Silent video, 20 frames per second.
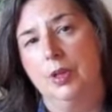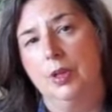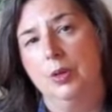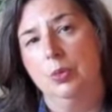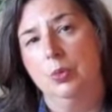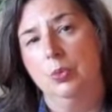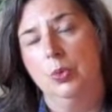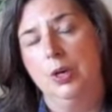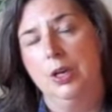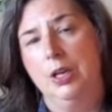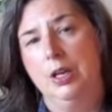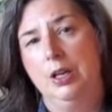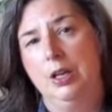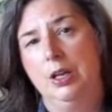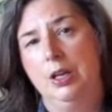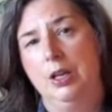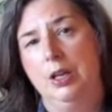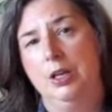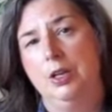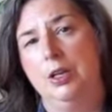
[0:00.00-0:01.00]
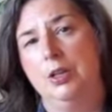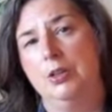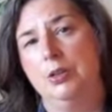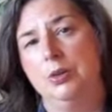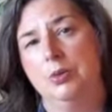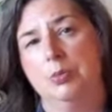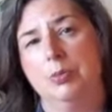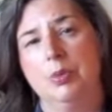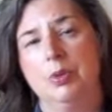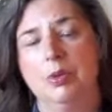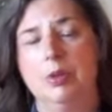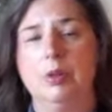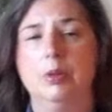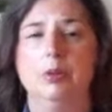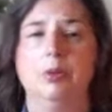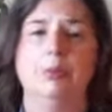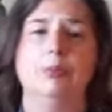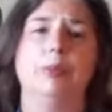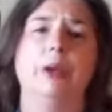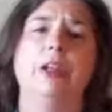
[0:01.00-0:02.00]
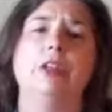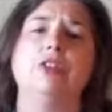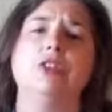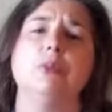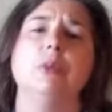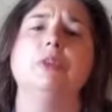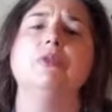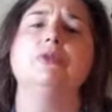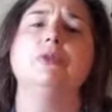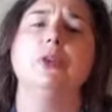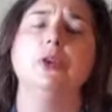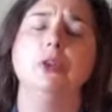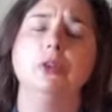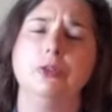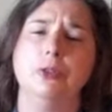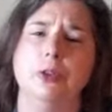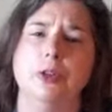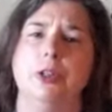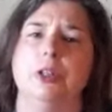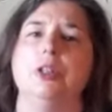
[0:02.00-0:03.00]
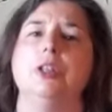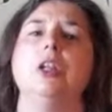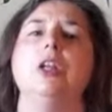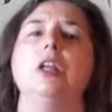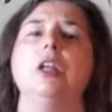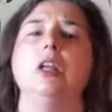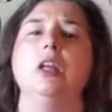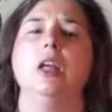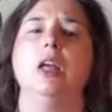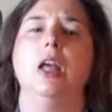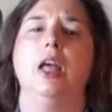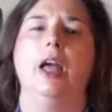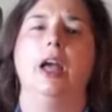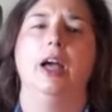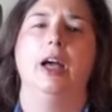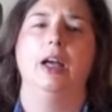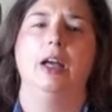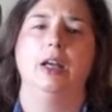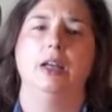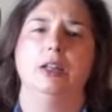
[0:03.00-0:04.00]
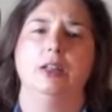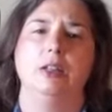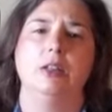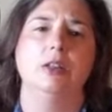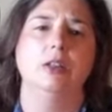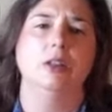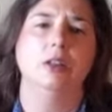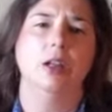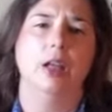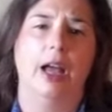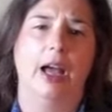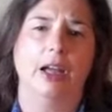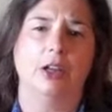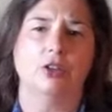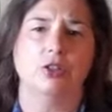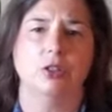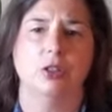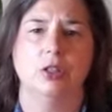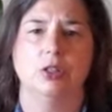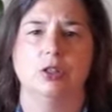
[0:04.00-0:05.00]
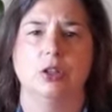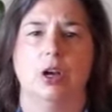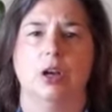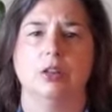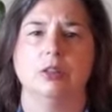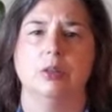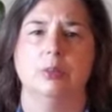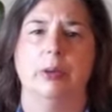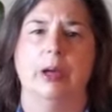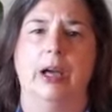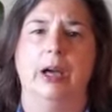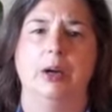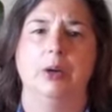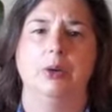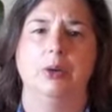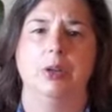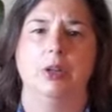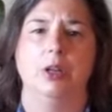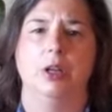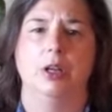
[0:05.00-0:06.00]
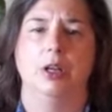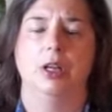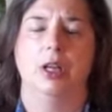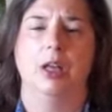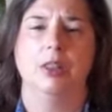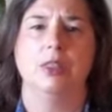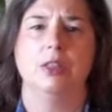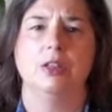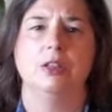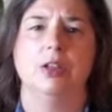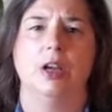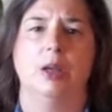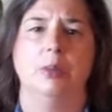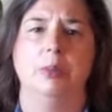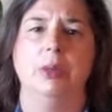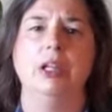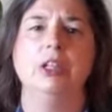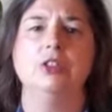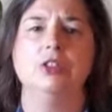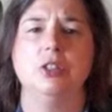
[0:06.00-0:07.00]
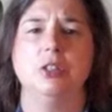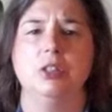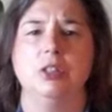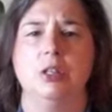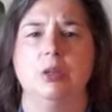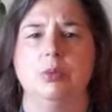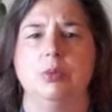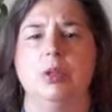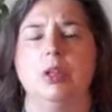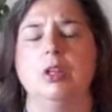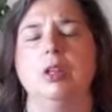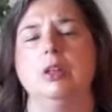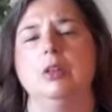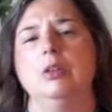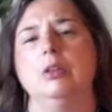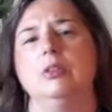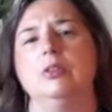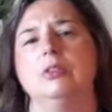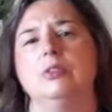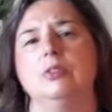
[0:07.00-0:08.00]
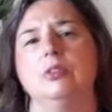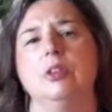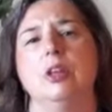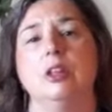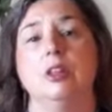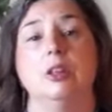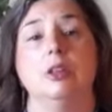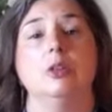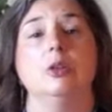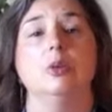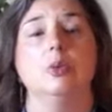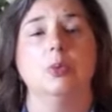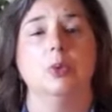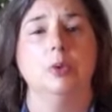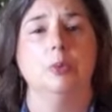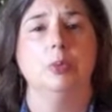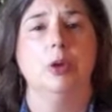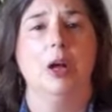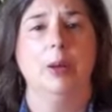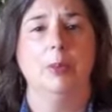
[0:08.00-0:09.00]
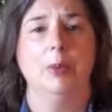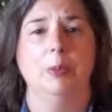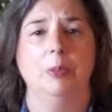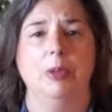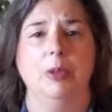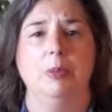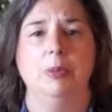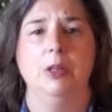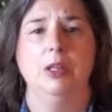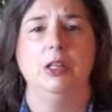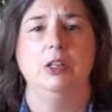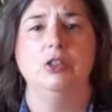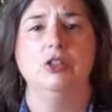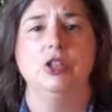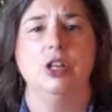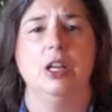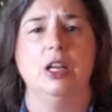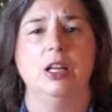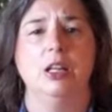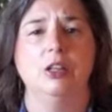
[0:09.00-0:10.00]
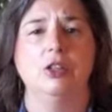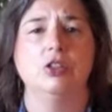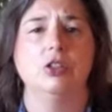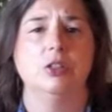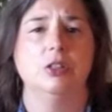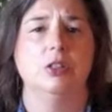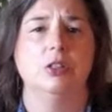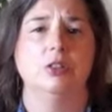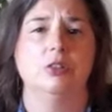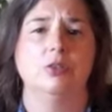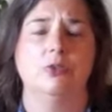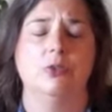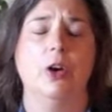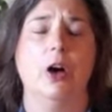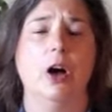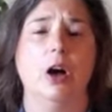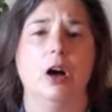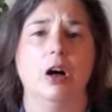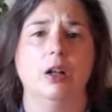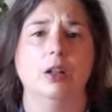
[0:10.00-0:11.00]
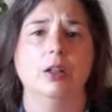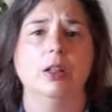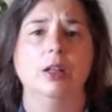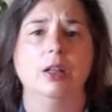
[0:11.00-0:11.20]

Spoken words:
another Benjamin Fulford had actually talked about, I think Don mentioned, he said that there would probably be change this fall